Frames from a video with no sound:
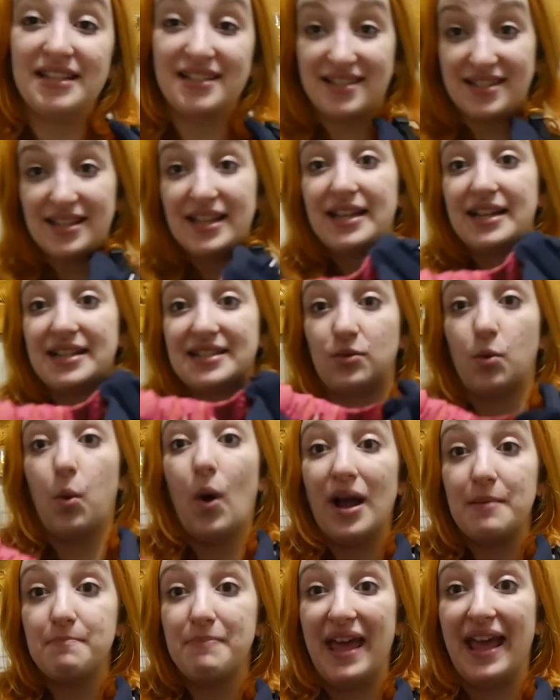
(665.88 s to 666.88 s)
This sling is
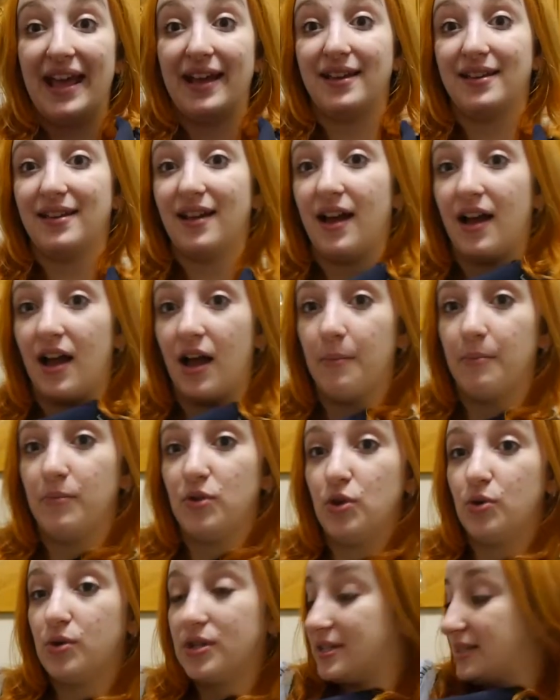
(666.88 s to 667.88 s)
quite big.
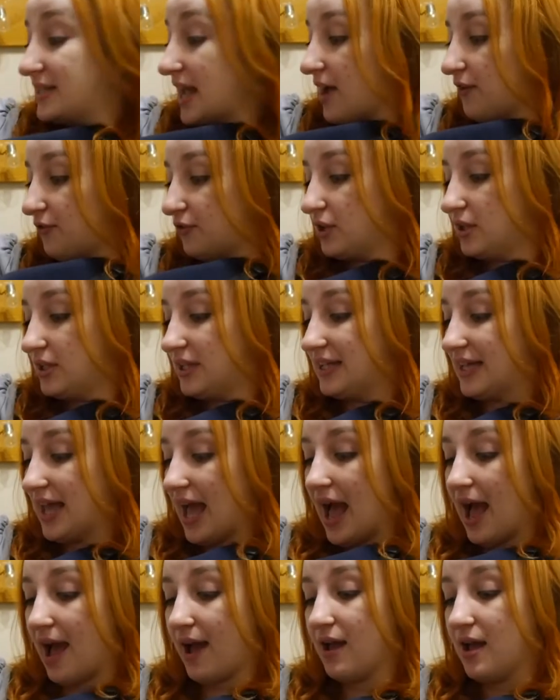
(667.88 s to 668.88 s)
You could definitely
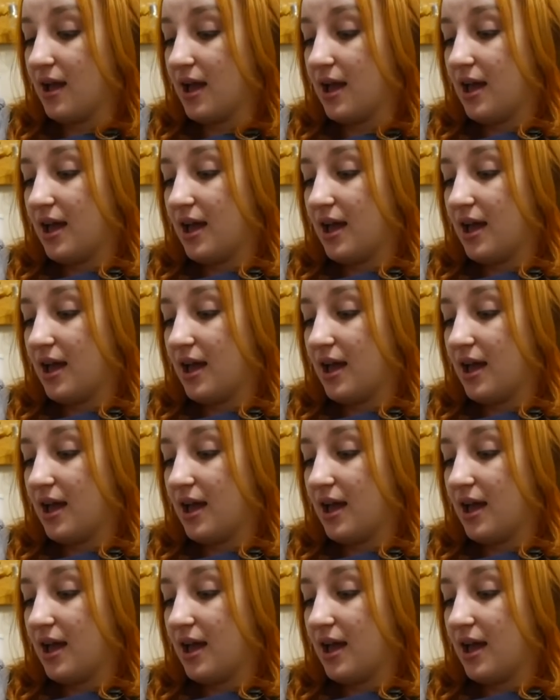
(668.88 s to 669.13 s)
get